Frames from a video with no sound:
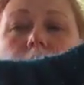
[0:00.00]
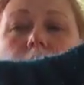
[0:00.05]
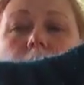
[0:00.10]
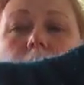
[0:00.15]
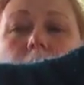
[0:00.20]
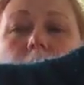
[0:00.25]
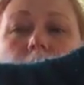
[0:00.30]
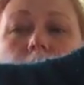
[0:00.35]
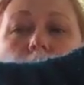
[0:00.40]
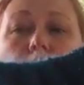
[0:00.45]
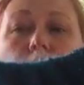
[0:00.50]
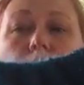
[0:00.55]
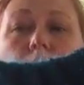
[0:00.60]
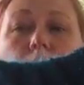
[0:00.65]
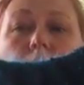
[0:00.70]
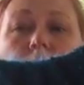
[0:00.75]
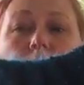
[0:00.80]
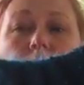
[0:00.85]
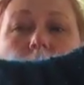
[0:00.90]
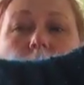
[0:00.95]
are all the short
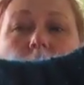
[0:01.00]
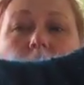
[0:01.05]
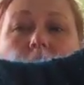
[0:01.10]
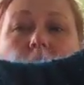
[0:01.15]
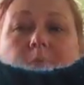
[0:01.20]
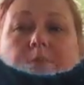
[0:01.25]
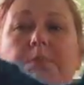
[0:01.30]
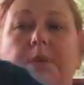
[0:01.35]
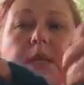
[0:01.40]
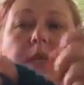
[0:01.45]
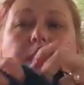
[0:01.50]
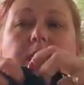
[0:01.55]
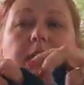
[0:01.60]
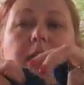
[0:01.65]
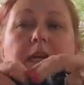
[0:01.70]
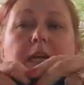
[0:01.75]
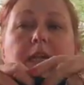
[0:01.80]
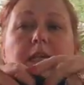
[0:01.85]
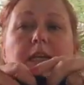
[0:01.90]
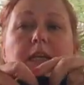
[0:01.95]
rows that I have
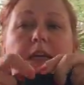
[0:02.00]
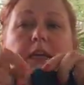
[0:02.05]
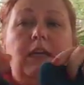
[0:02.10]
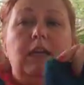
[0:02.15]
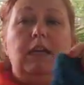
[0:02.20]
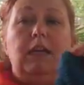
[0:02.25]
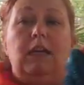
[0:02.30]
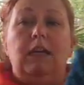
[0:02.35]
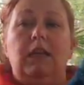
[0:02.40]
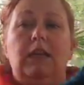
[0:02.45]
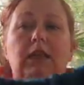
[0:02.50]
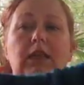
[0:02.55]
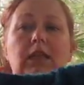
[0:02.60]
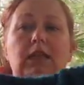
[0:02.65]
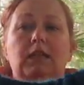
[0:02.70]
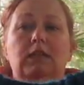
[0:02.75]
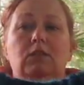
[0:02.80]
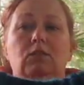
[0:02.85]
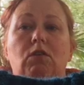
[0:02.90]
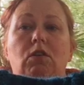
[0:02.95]
completed.
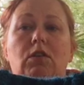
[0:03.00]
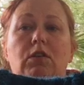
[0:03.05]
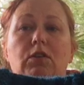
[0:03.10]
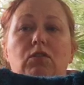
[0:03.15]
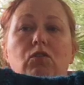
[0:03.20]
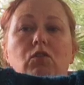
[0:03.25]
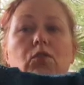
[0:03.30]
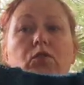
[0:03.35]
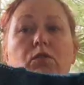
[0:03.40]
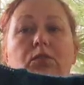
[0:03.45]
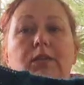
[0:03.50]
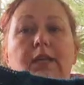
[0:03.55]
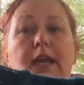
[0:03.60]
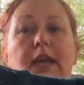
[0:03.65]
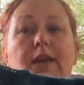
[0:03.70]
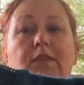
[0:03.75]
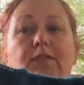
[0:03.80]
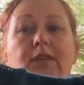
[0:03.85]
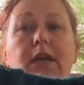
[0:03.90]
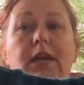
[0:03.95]
These are all the short rows I
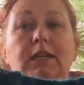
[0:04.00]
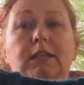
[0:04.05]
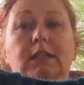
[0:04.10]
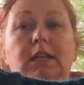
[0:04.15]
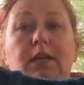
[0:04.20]
have yet to